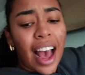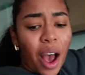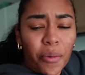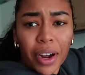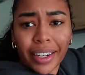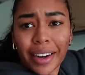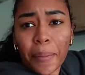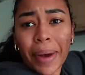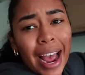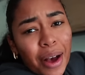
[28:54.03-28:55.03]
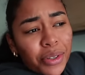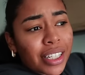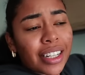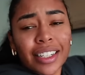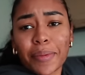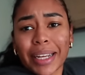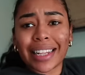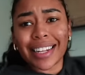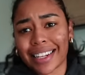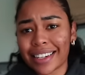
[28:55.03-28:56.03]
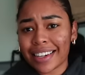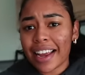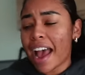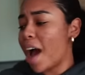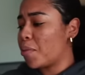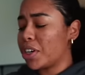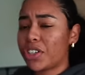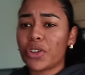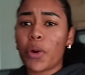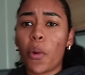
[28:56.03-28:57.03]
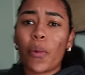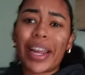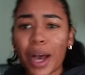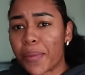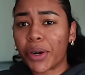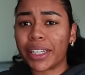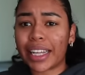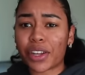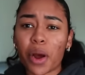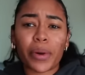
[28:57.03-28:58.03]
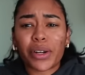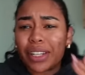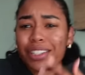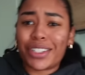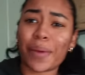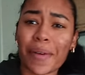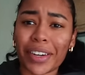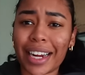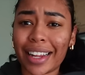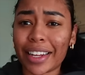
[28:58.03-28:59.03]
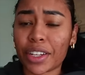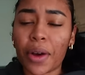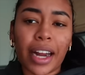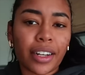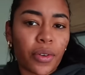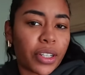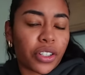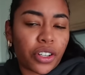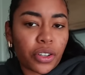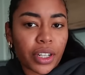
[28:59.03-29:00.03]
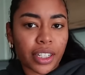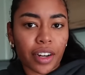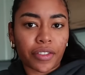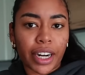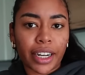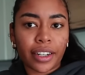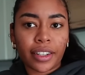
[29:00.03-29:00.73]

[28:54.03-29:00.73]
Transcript: I want my house to be clean. I want to wake up early like you. I want to go to the gym every day like you. I didn't know we used to do this stuff, right?